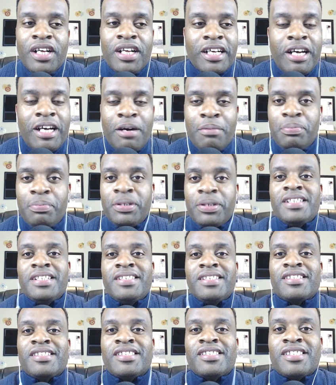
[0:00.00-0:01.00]

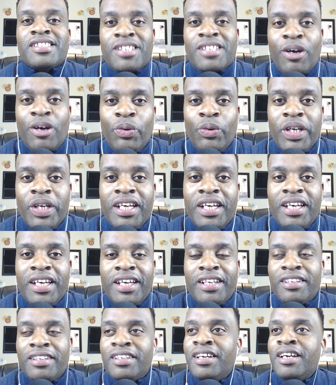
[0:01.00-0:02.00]
companies and sony
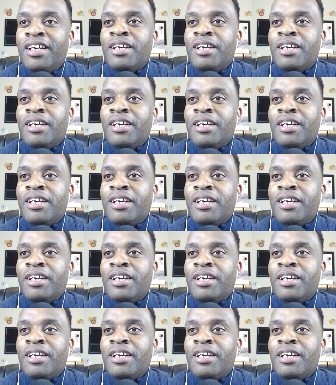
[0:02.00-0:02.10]
and